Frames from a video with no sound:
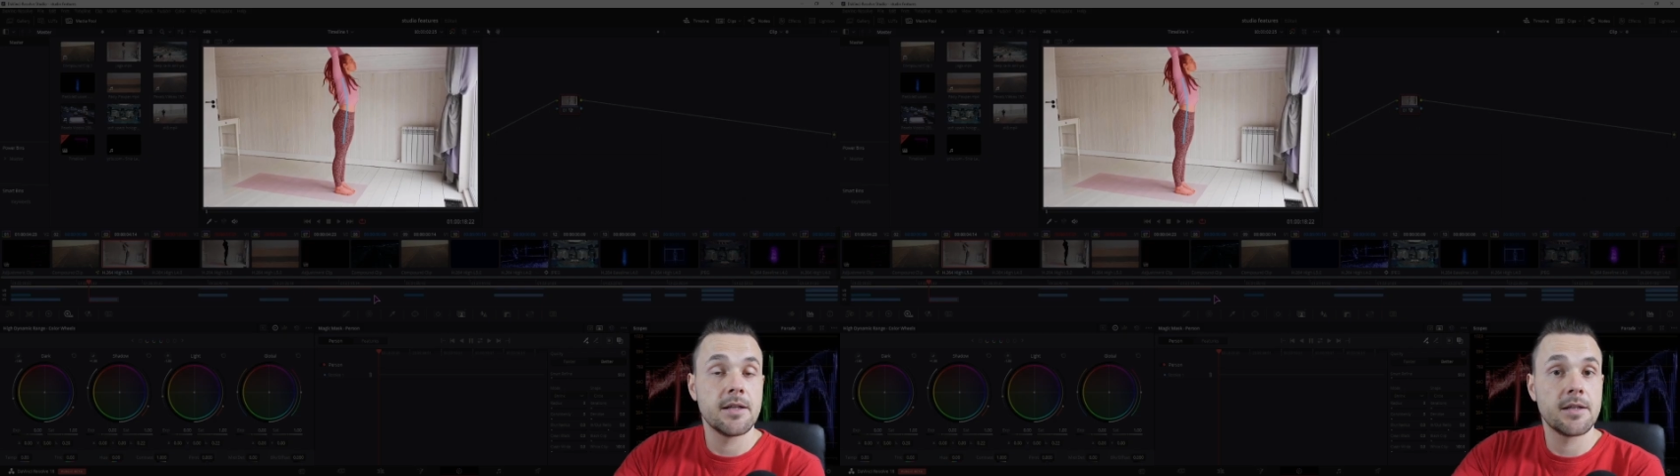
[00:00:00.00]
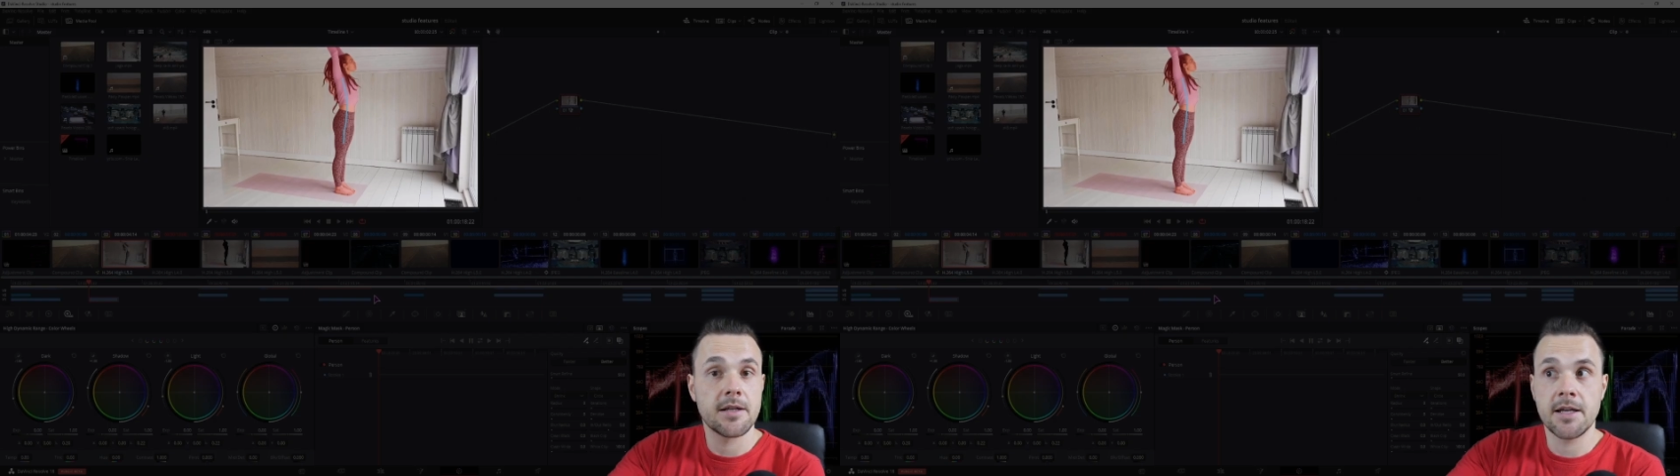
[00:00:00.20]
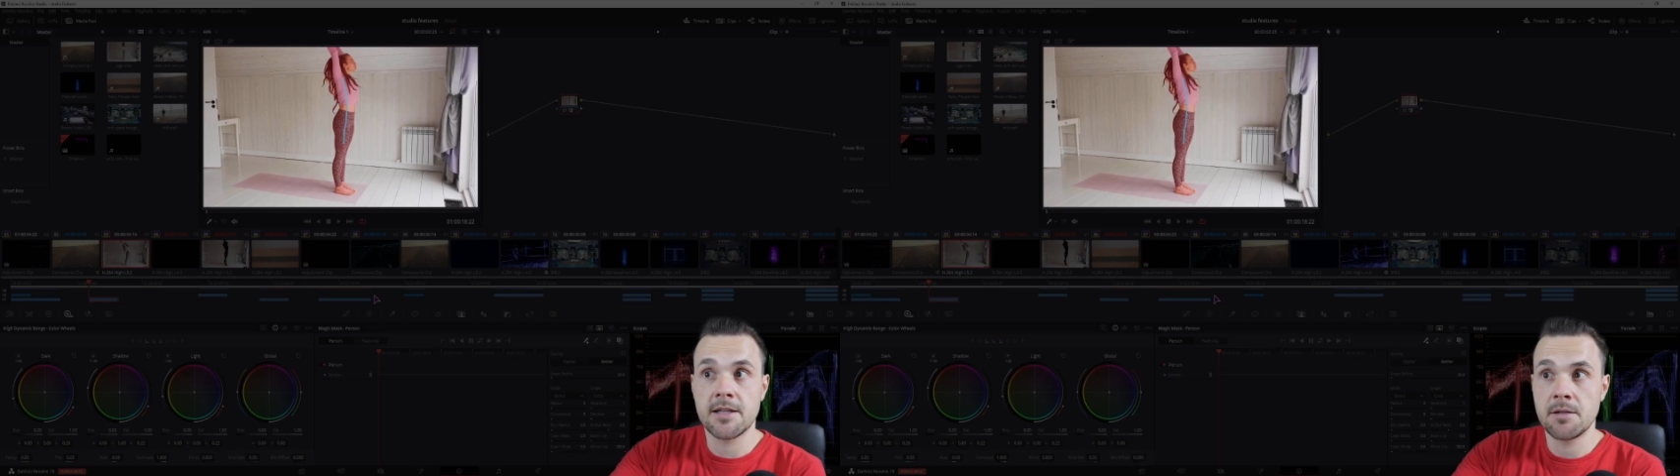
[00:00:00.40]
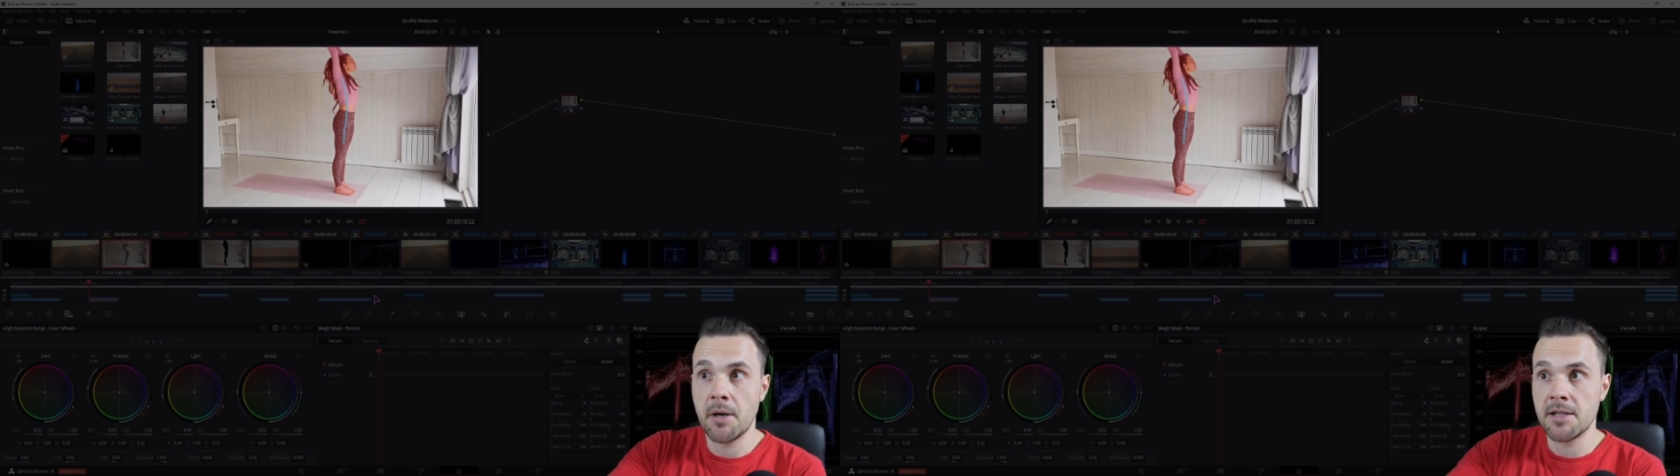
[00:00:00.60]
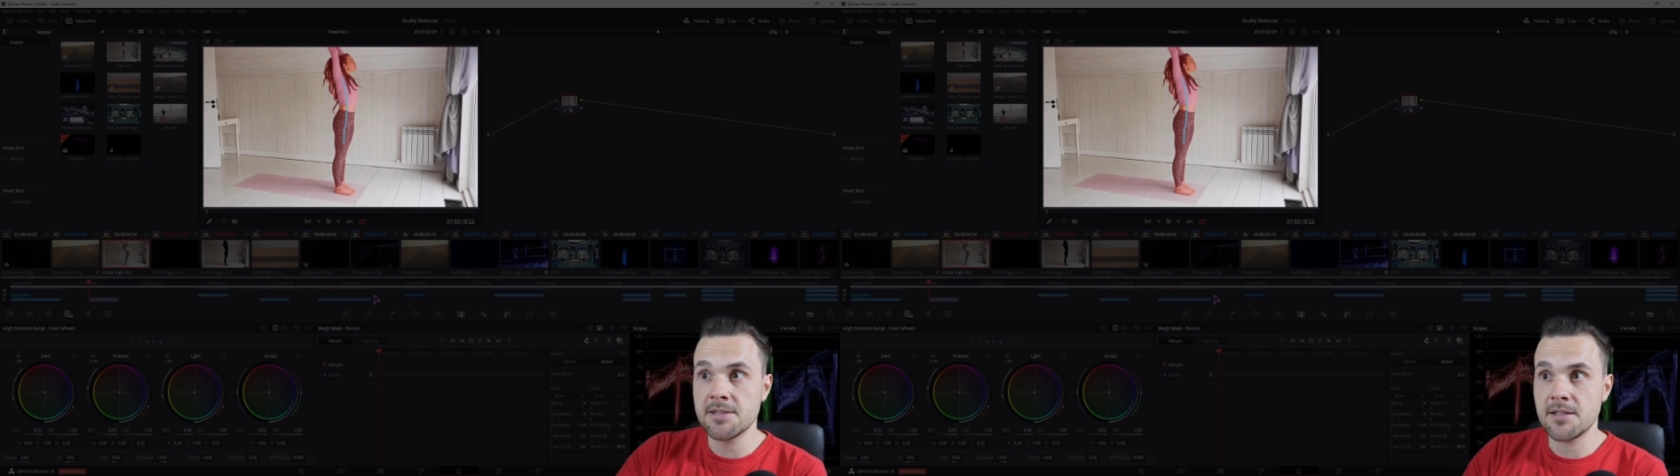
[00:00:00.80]
indicated
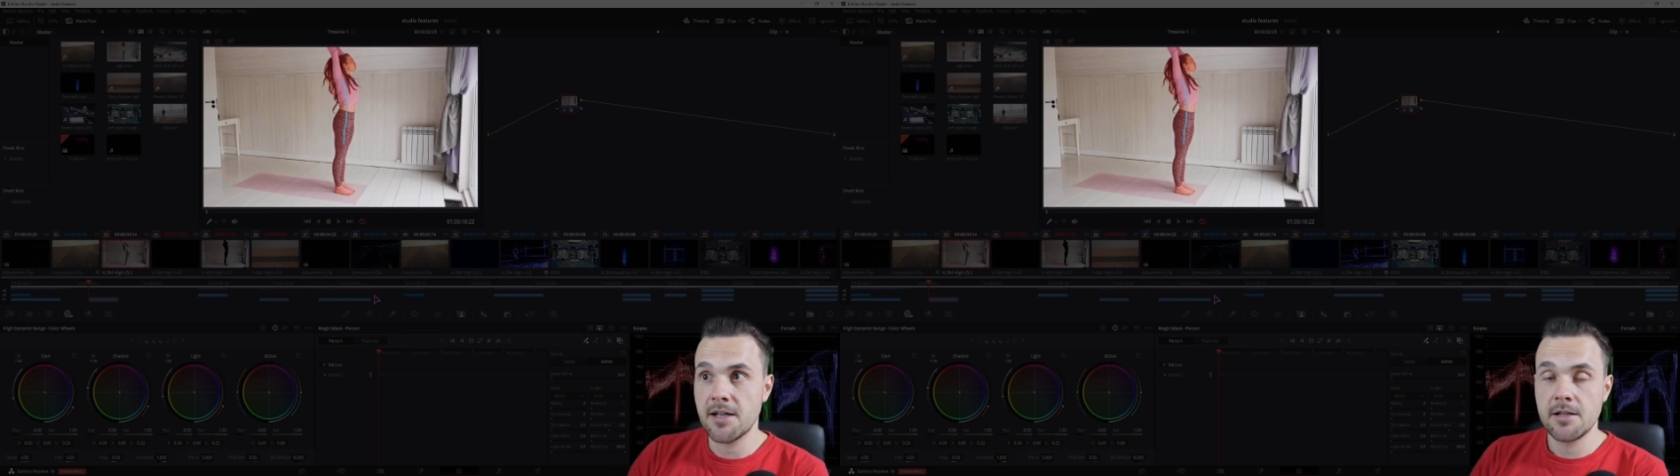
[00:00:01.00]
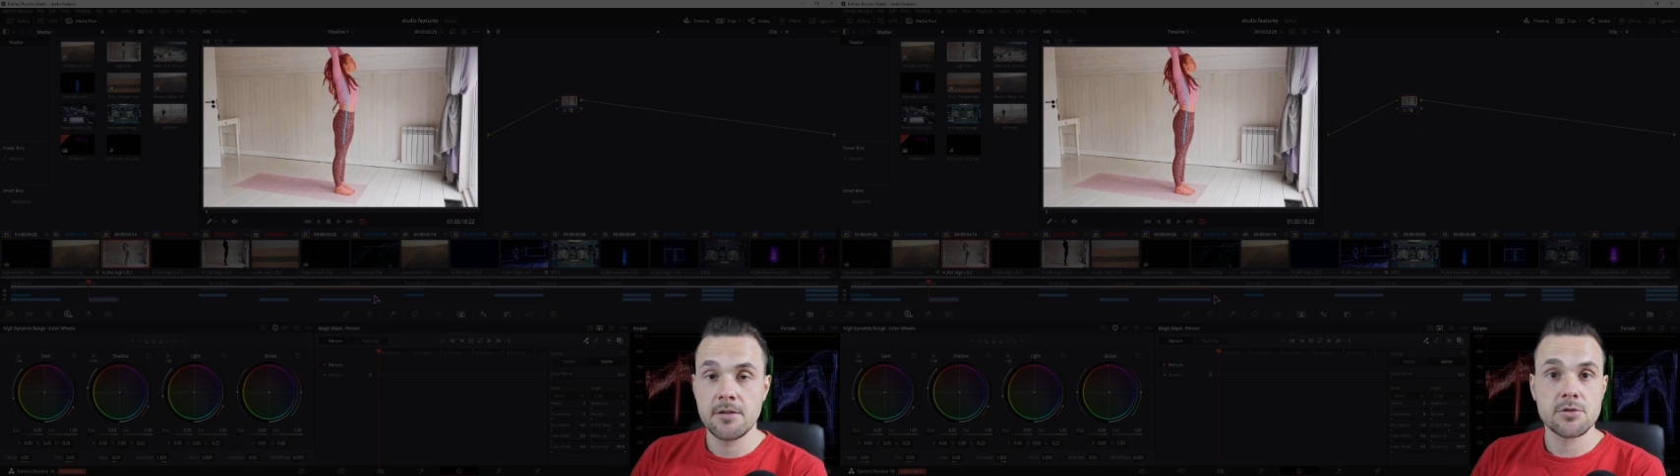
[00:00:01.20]
by this line,